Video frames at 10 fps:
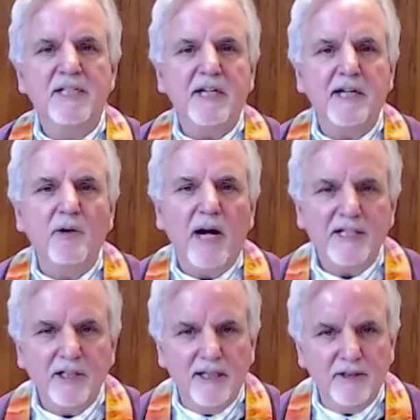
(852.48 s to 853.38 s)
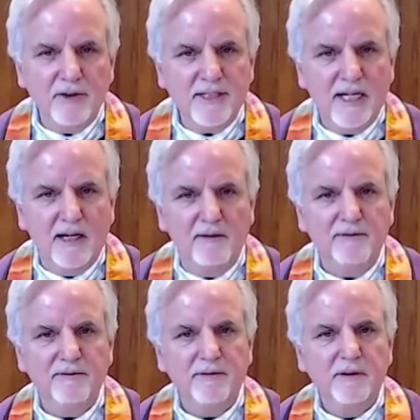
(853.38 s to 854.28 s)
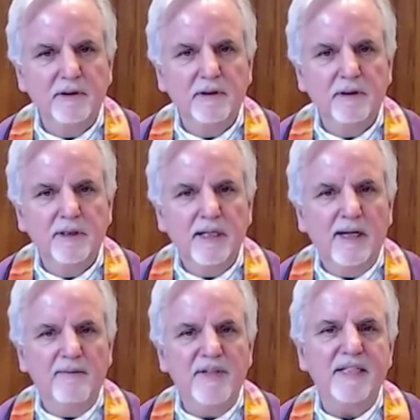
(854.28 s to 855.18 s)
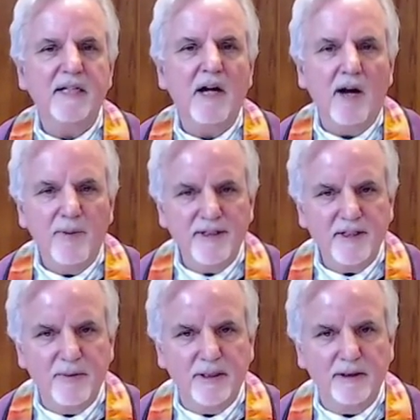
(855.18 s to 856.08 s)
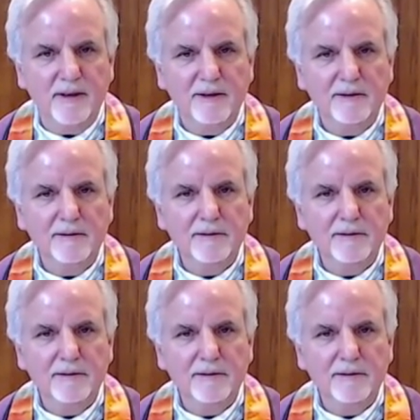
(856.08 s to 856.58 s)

You need to congratulate yourself of this accomplishment